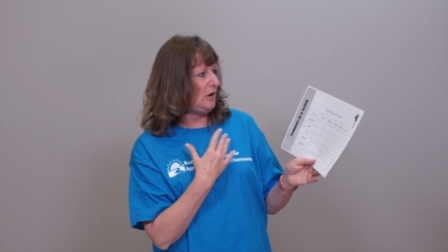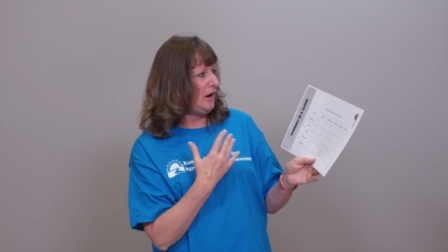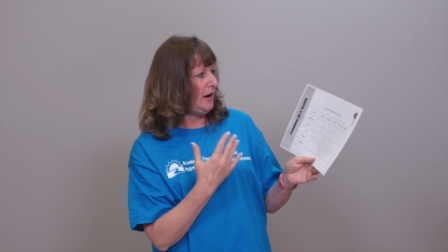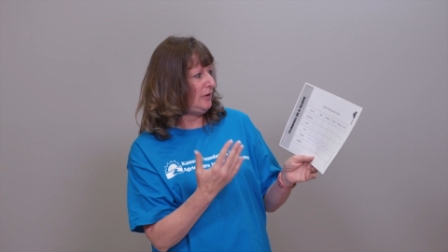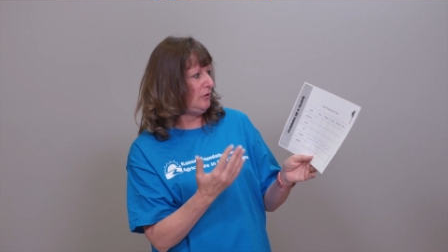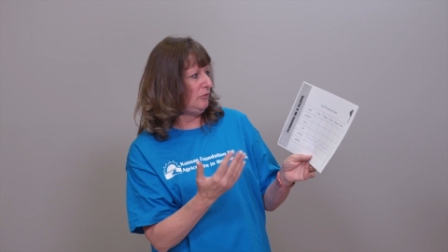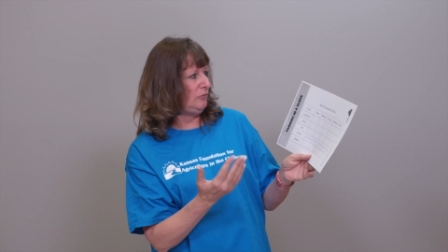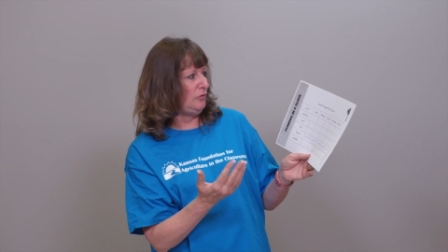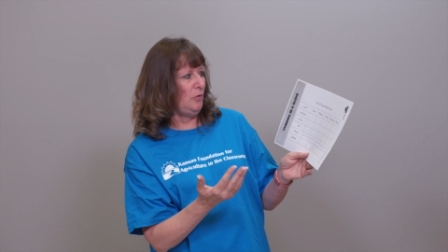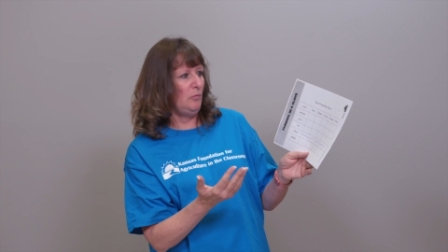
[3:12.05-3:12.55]
I
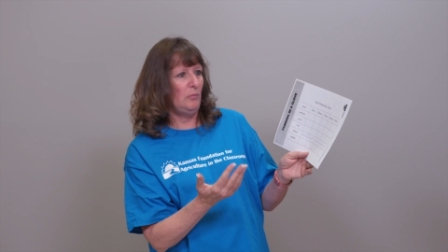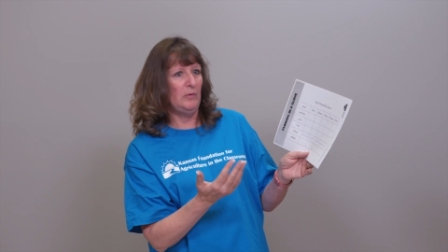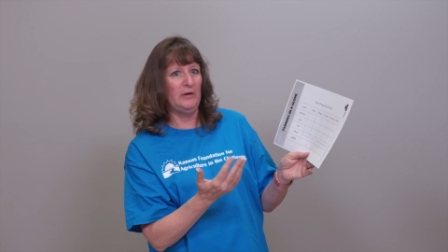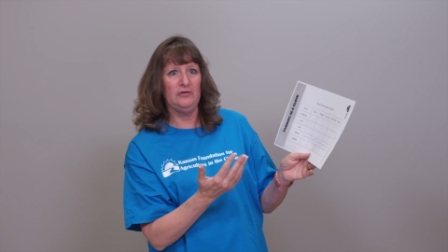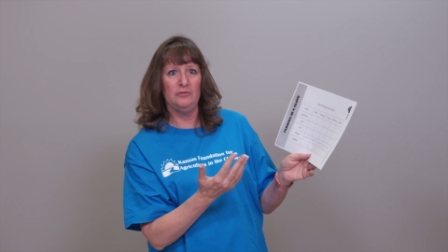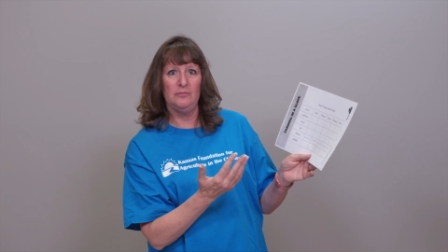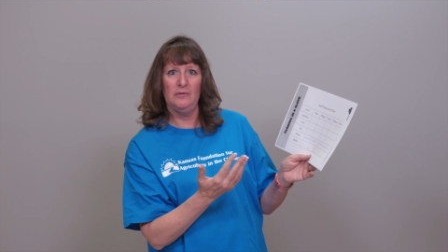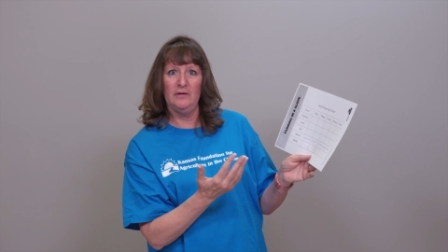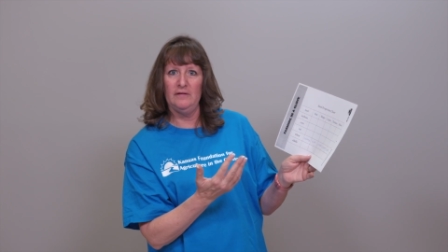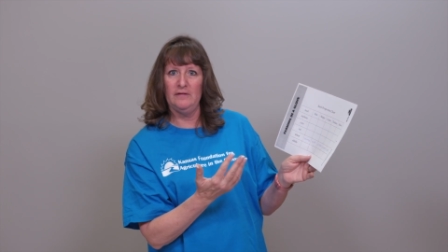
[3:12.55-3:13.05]
don't know
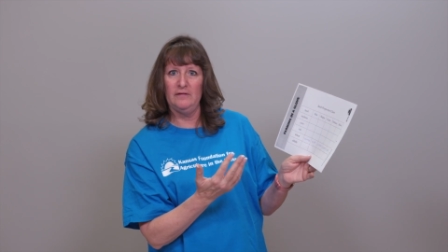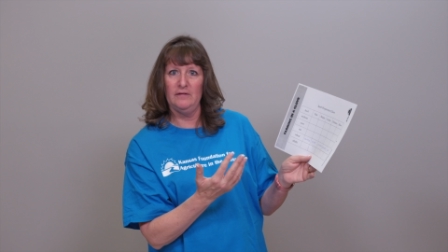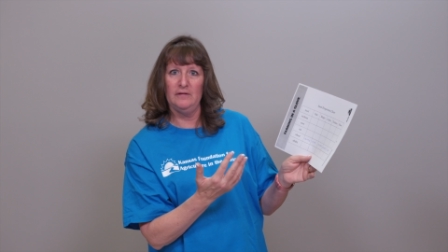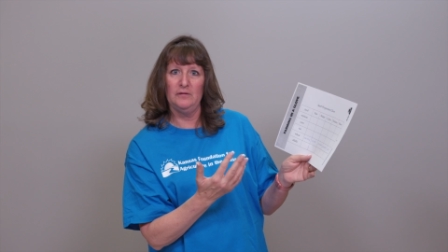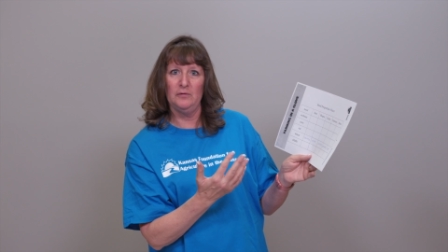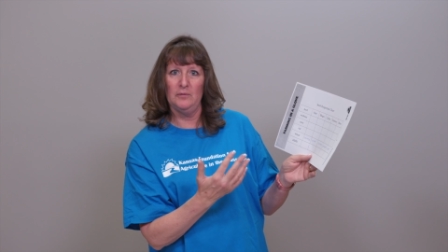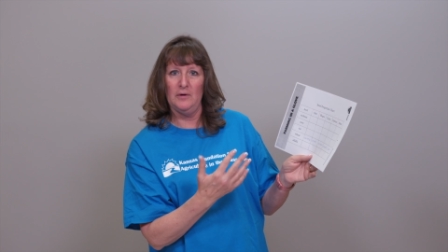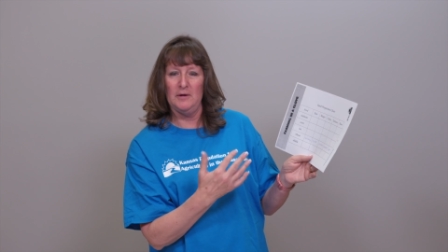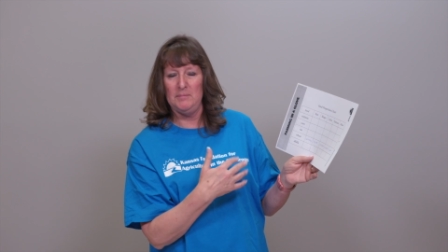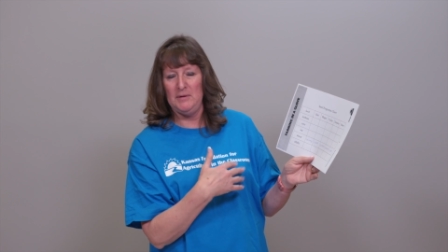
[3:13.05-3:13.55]
which one's the
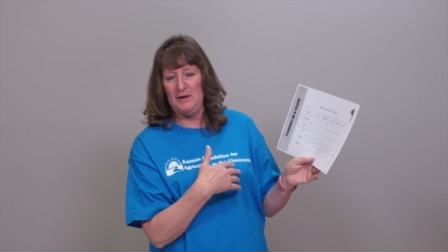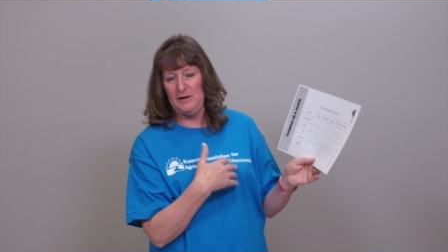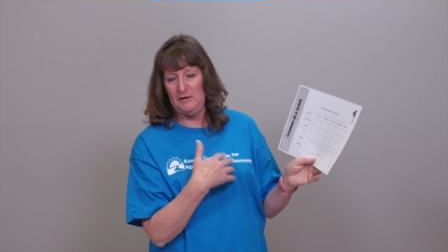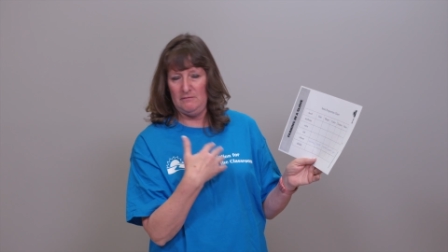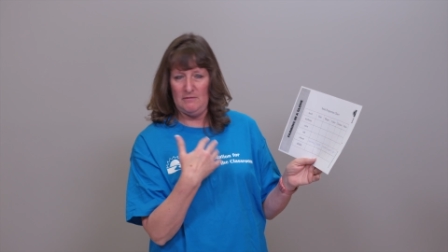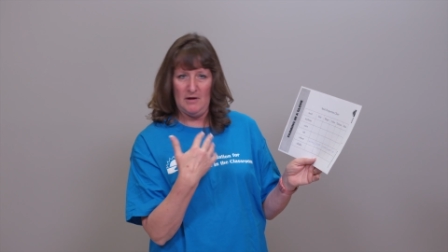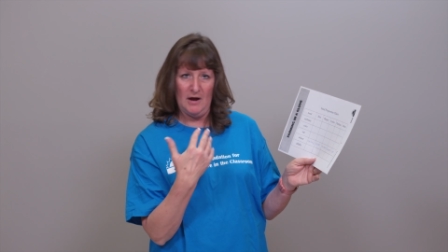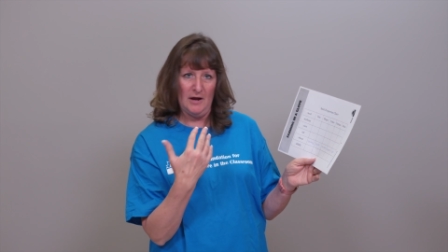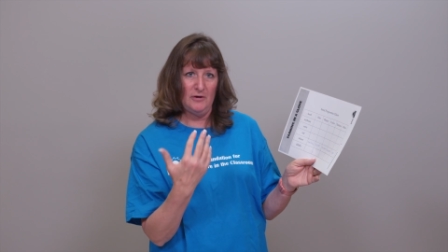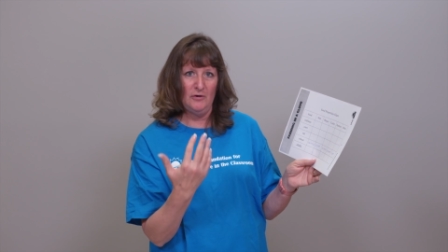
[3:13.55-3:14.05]

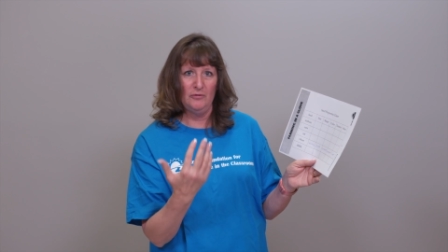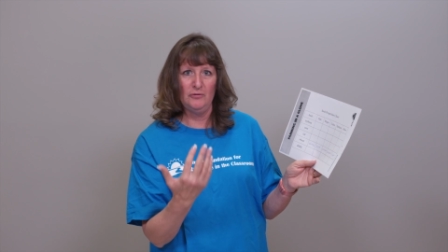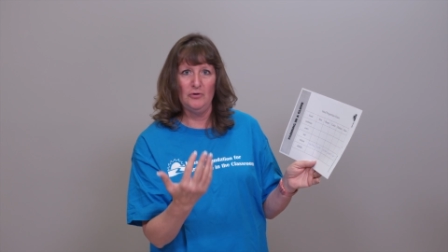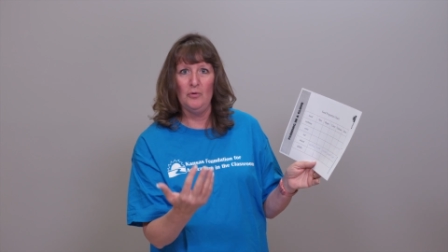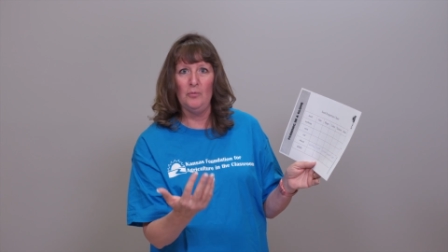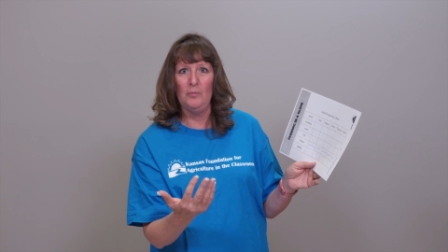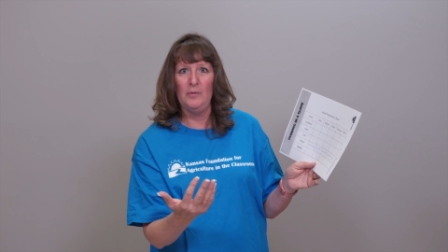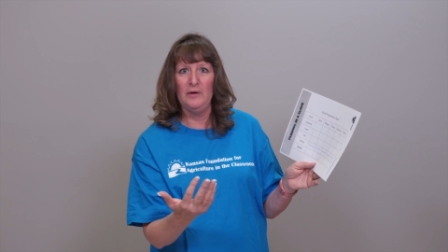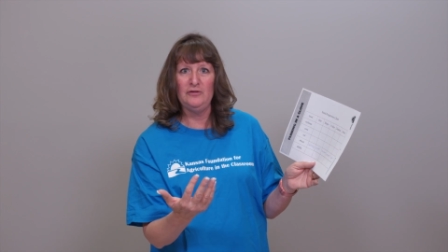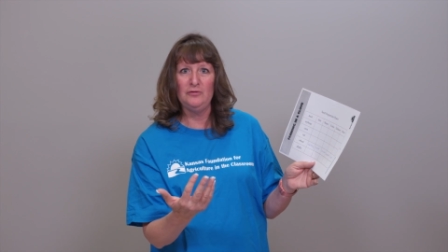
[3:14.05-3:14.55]
soybean. I don't
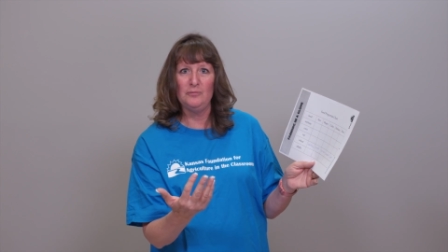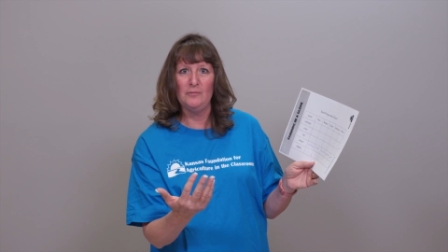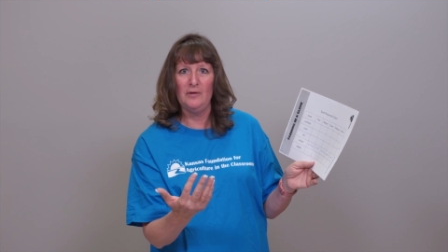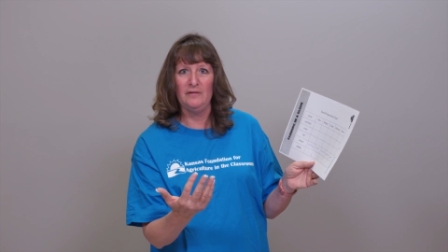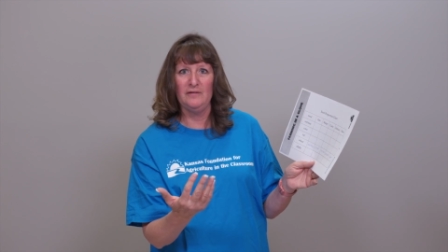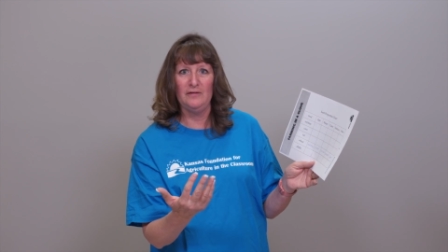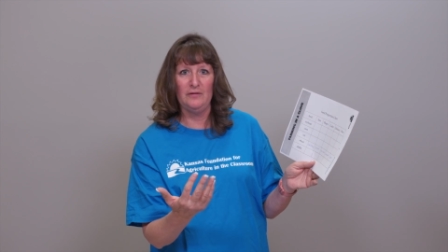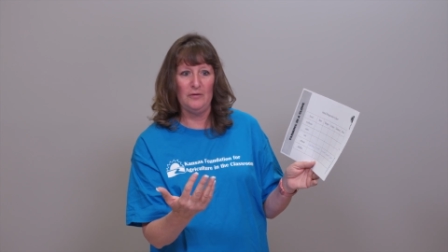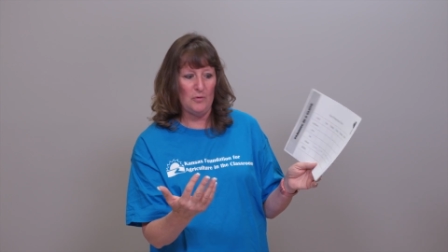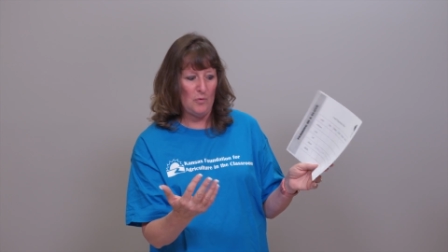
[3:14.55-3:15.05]
know which
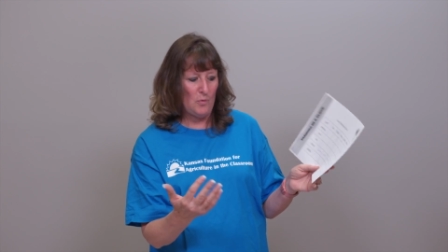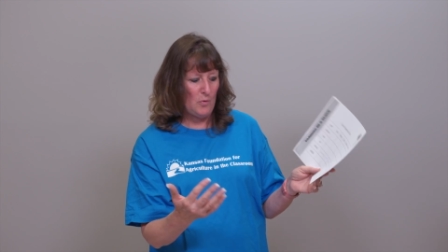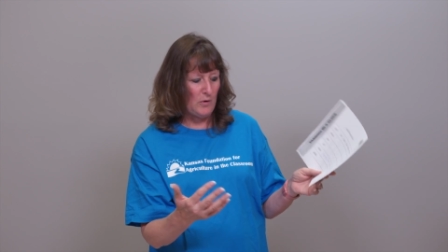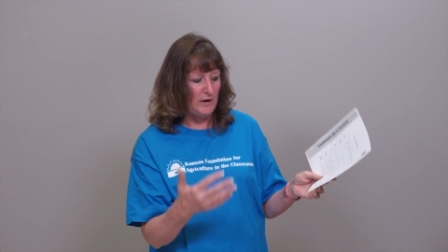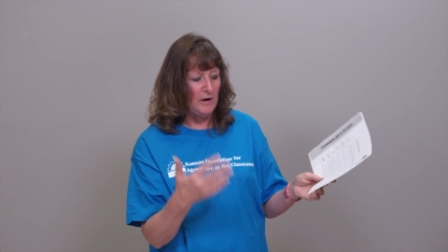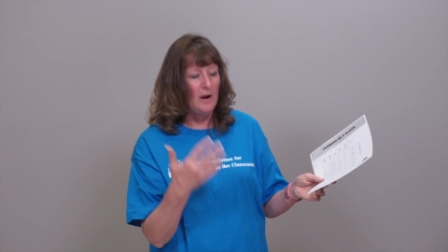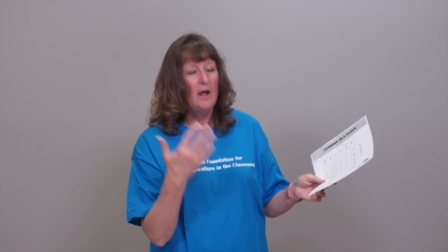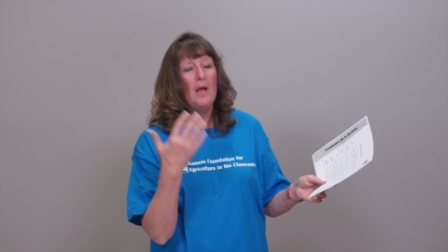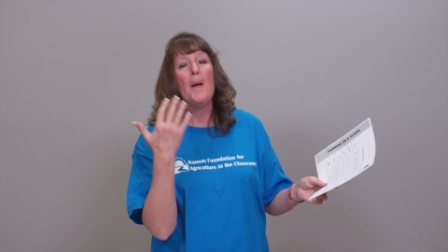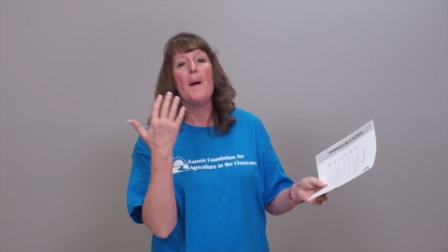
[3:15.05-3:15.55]
one's the corn.